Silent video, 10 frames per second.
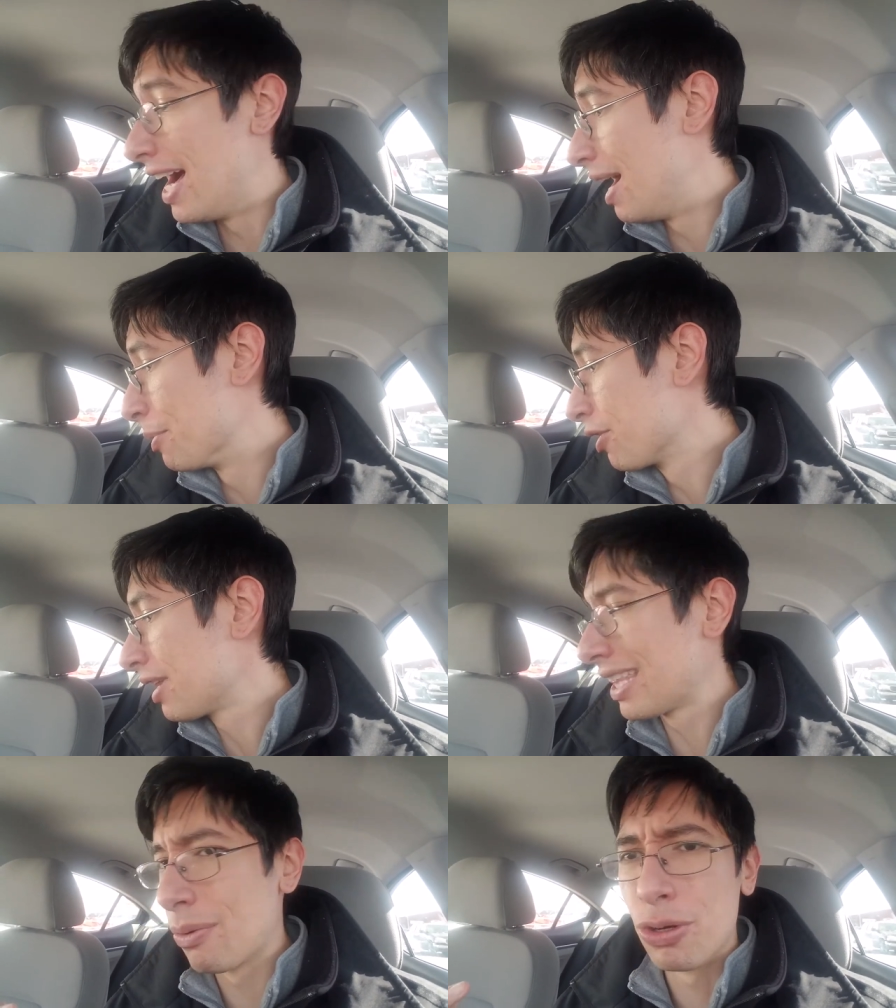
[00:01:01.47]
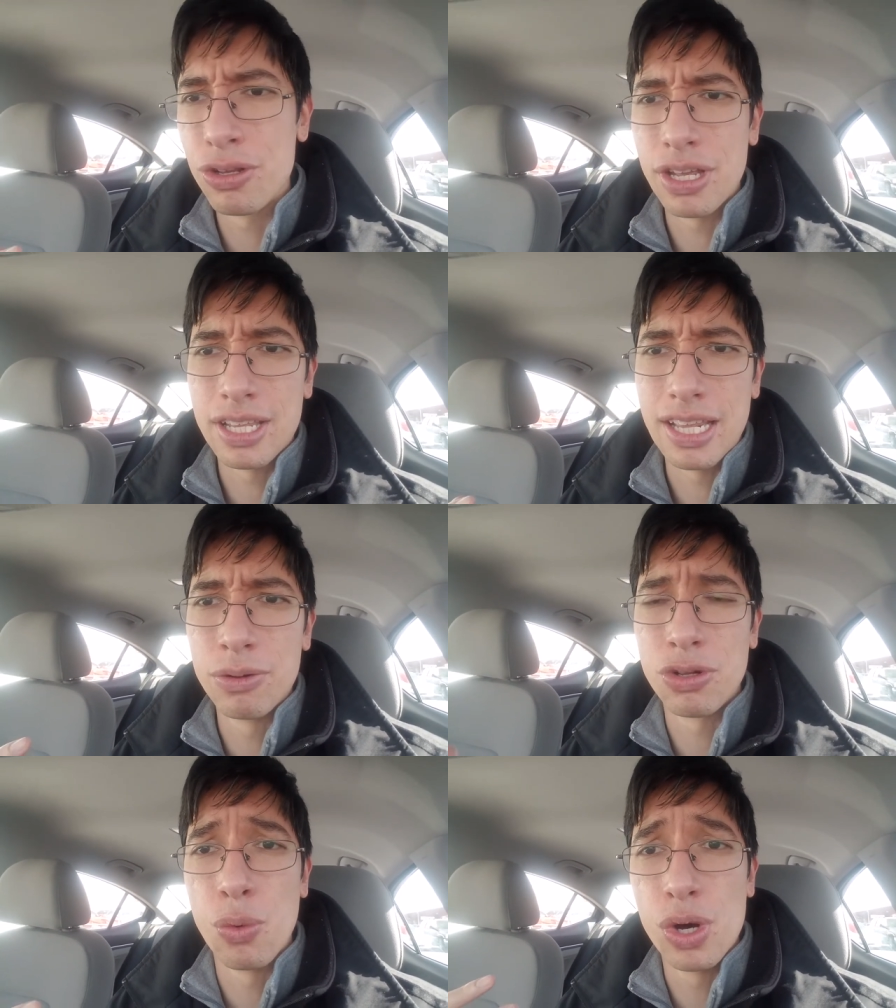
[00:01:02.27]
It looked like they were only
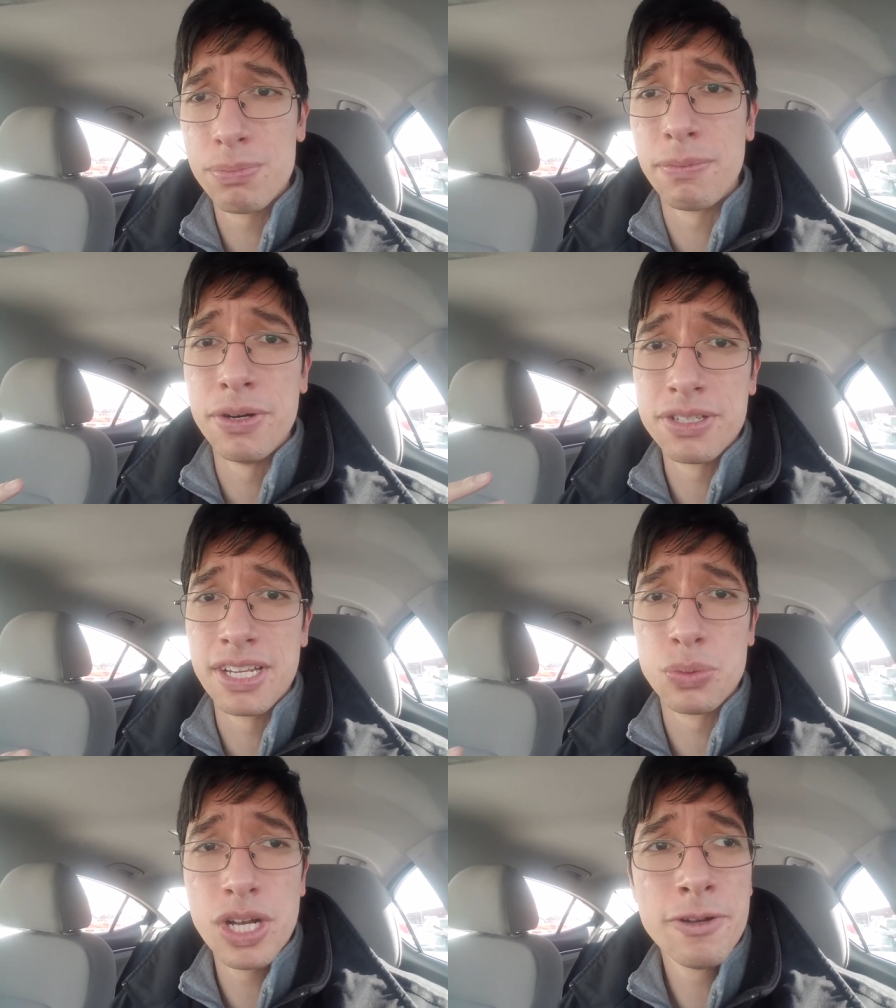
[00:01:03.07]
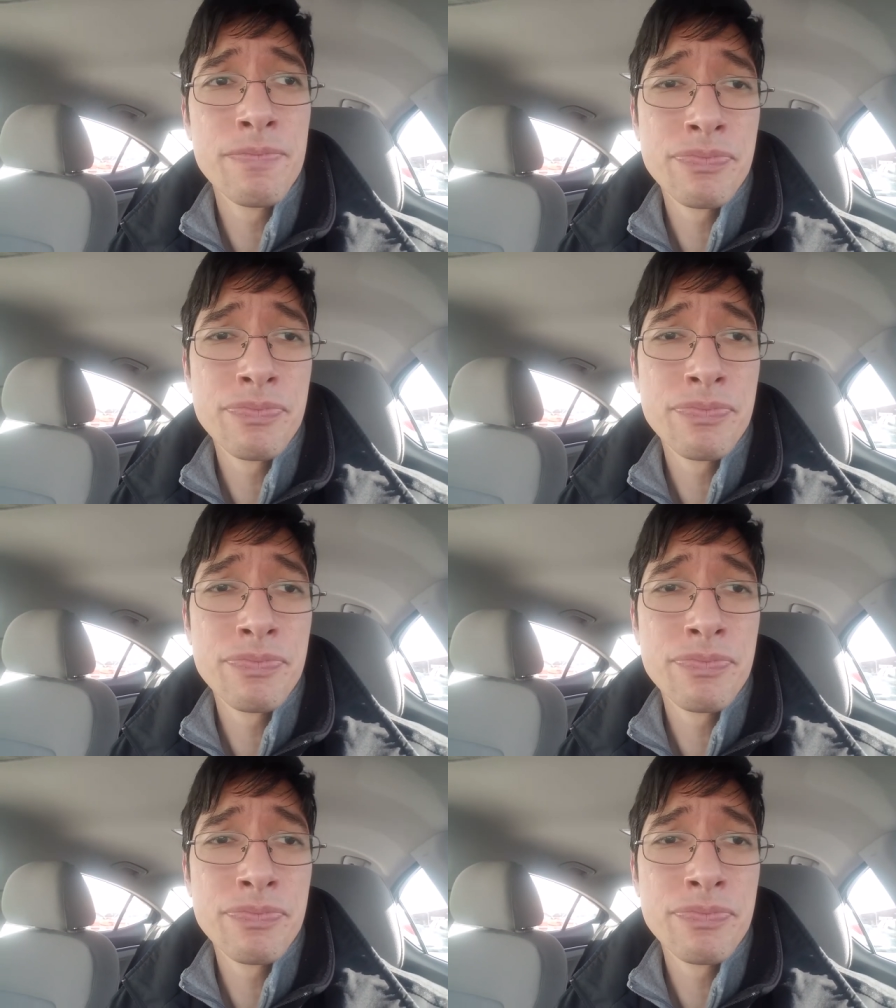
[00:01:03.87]
one per person as well.